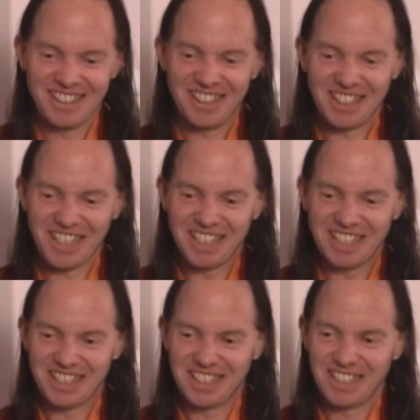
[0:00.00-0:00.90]
Okay?
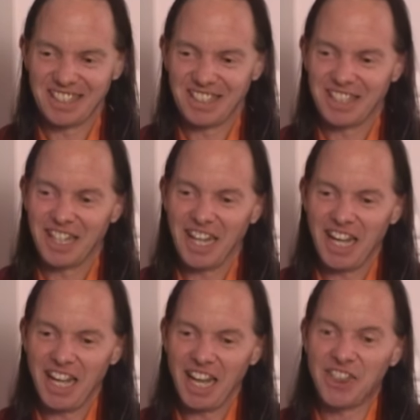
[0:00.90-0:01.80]

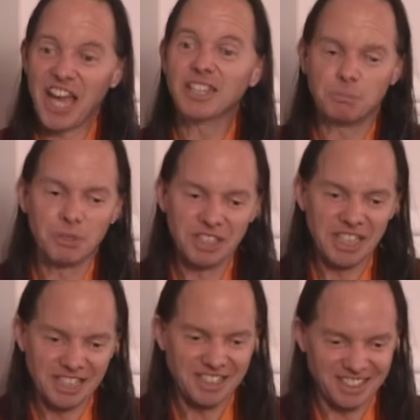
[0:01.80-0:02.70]
And that's Buddha
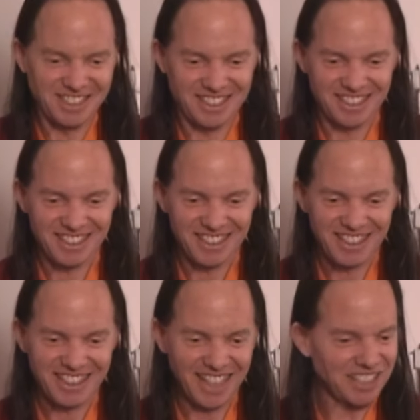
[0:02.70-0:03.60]
nature.
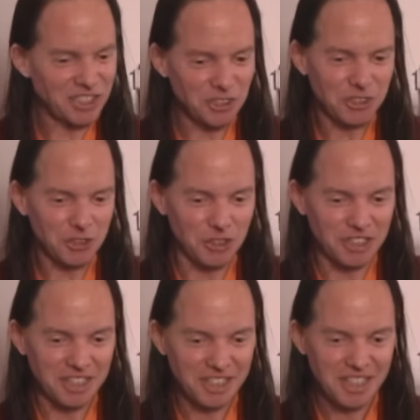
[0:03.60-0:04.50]
That's so
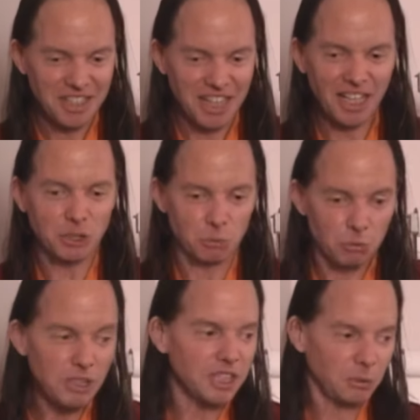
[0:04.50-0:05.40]
cool. That's
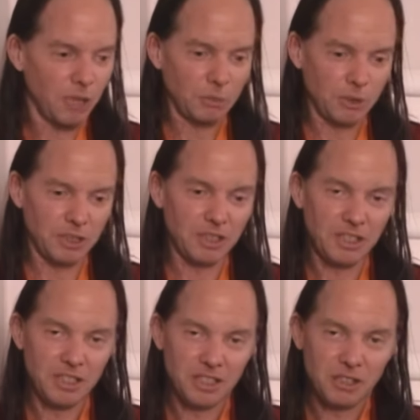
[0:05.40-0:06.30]
really what
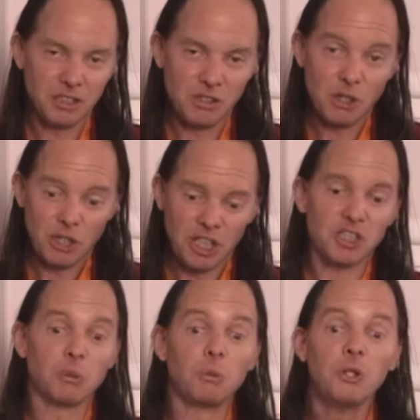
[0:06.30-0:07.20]
will,
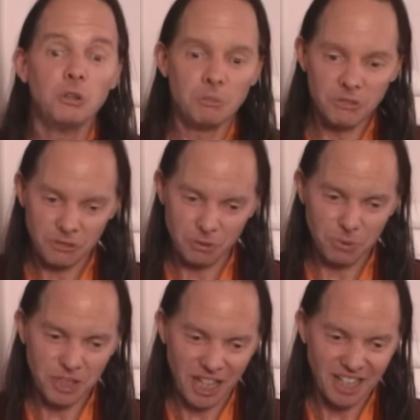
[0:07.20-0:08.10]
is a womb for
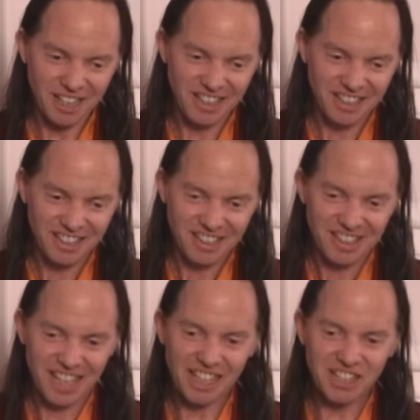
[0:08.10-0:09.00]
Buddha.
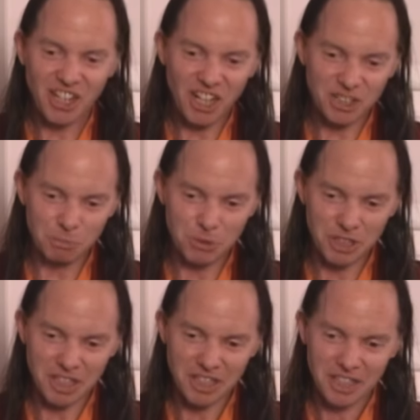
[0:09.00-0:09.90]
That's the heart of
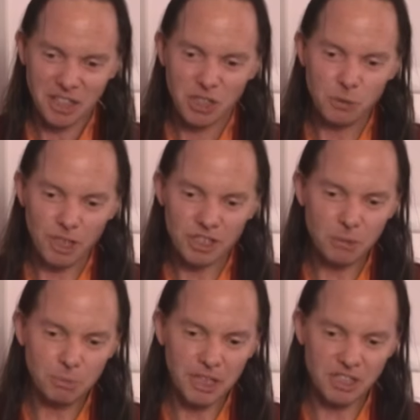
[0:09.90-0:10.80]
Buddha. You want
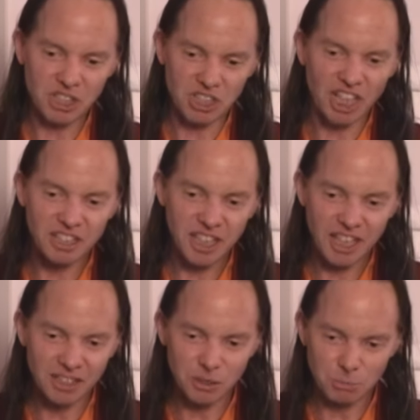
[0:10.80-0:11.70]
someplace to just
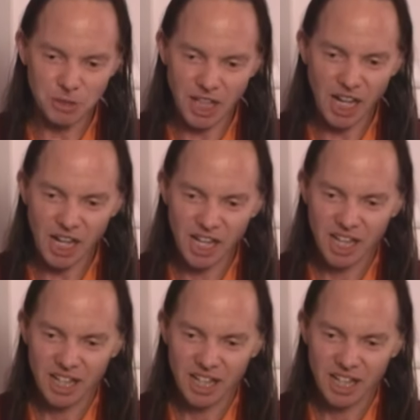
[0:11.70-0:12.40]
thank your Buddha?